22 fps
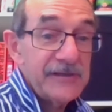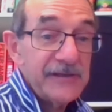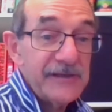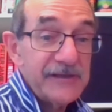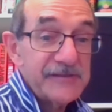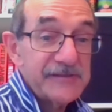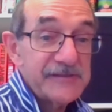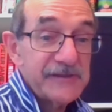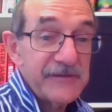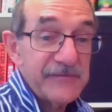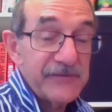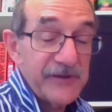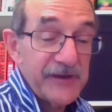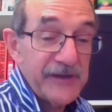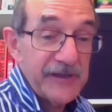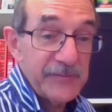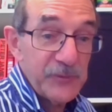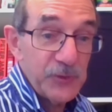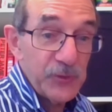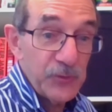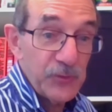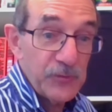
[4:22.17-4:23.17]
It's
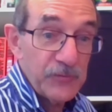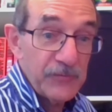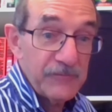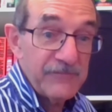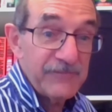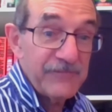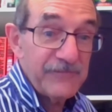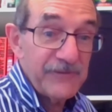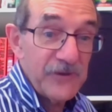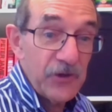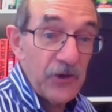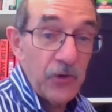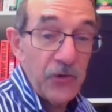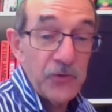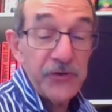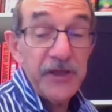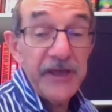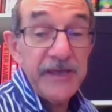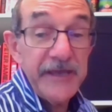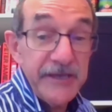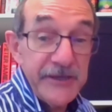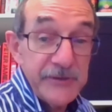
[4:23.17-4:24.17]
available
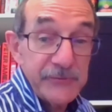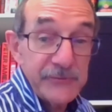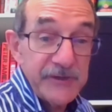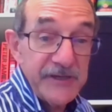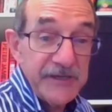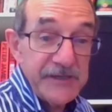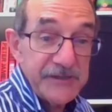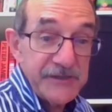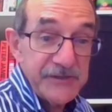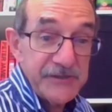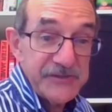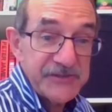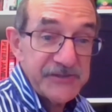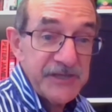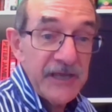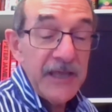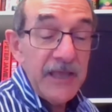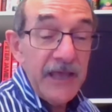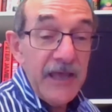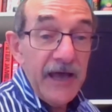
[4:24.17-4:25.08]
on e-readers,